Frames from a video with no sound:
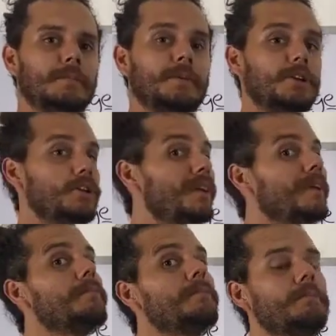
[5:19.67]
But you
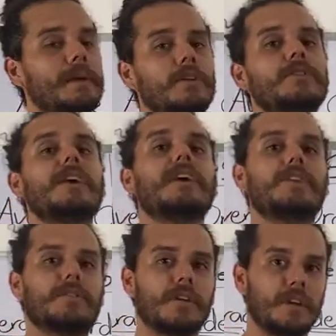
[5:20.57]
can build
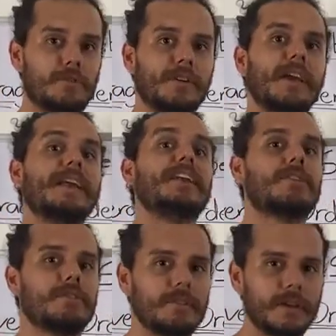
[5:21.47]
and create and
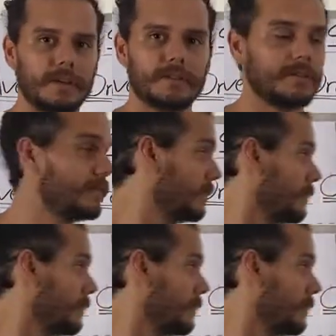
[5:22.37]
increase